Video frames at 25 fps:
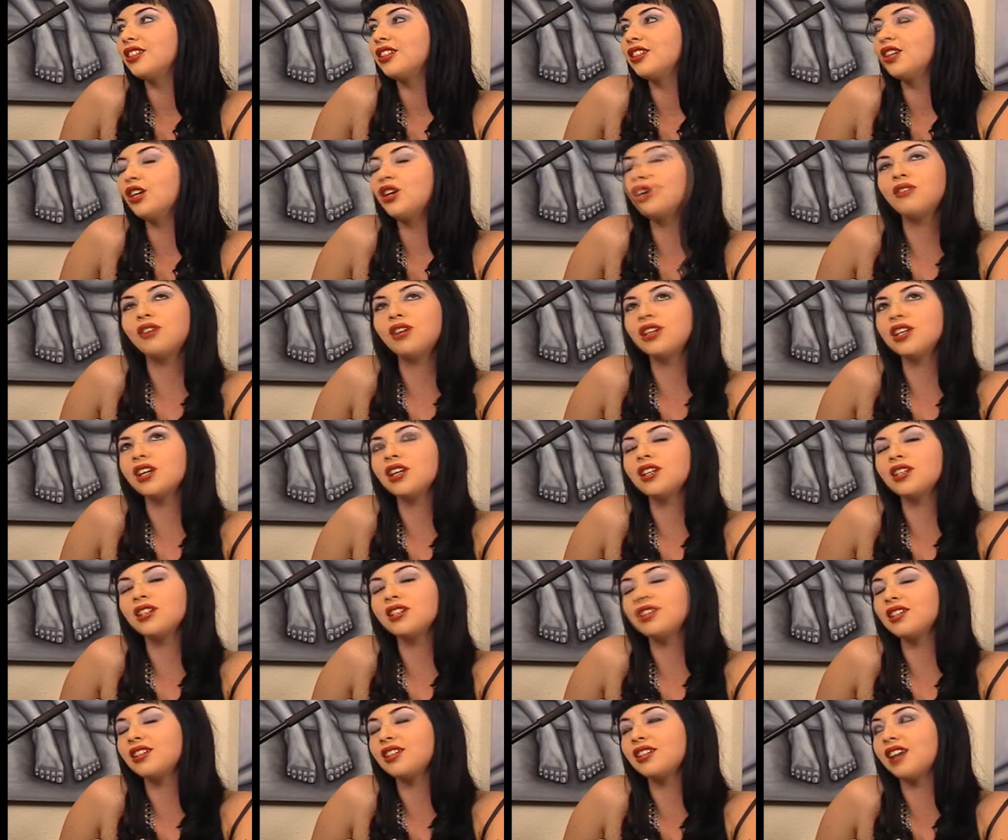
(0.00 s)
No, I
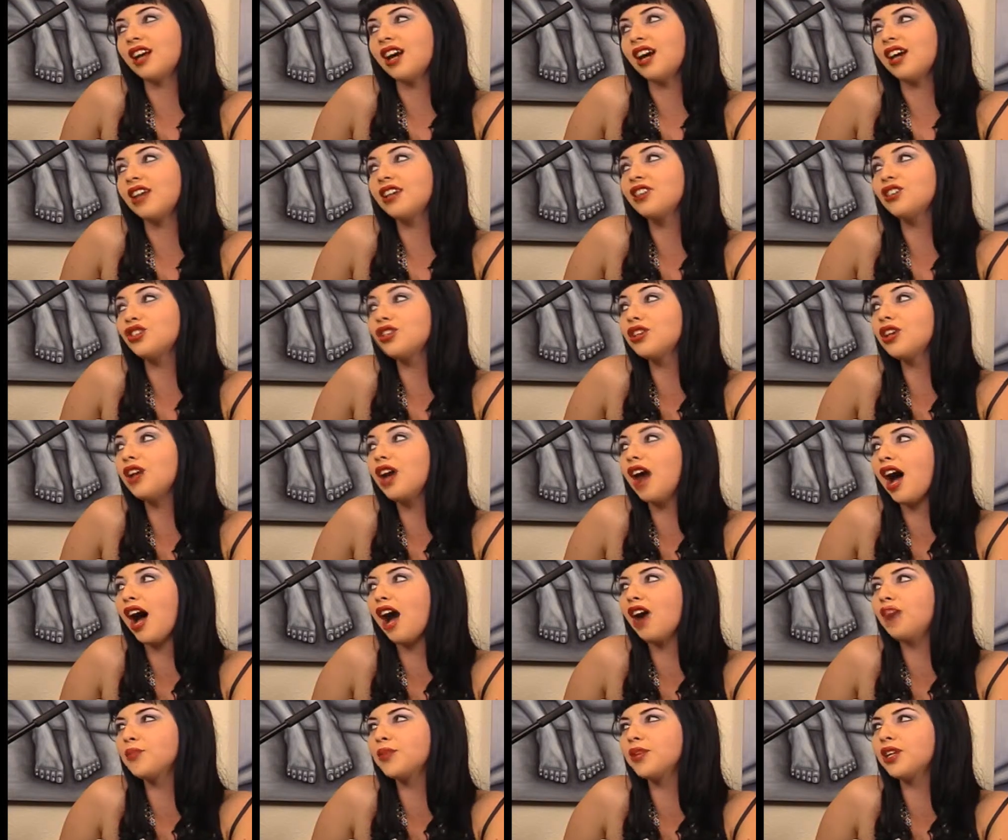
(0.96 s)
didn't. I should
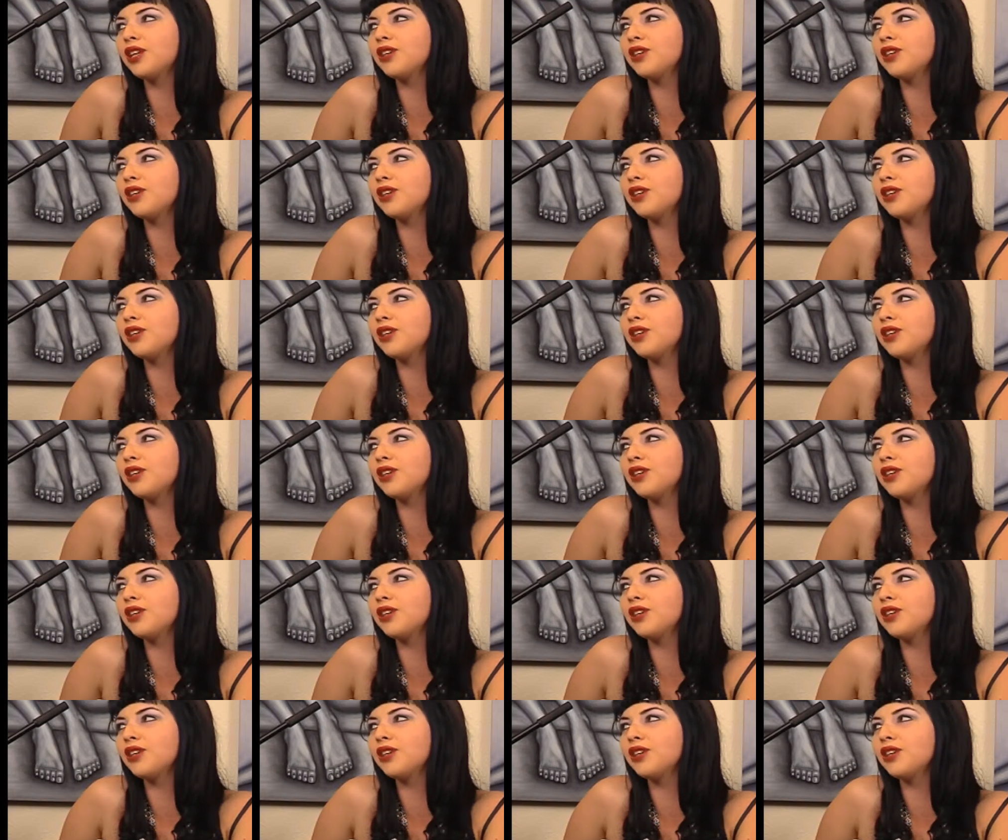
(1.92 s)
have,